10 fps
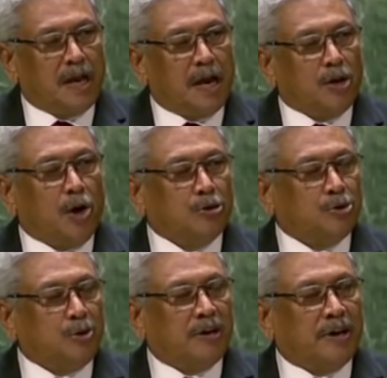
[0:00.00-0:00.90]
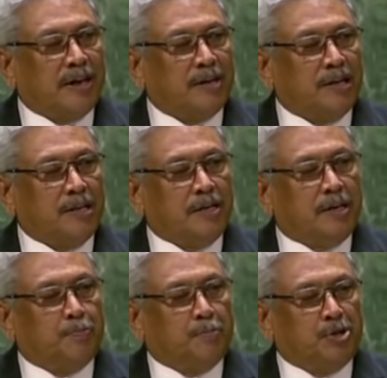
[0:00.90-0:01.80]
I also greatly
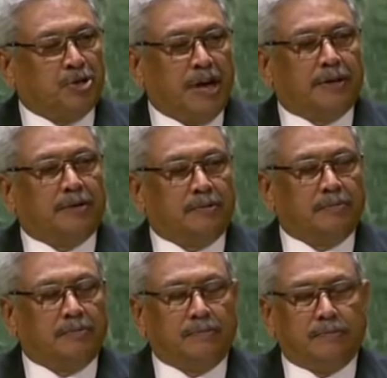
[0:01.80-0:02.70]
appreciate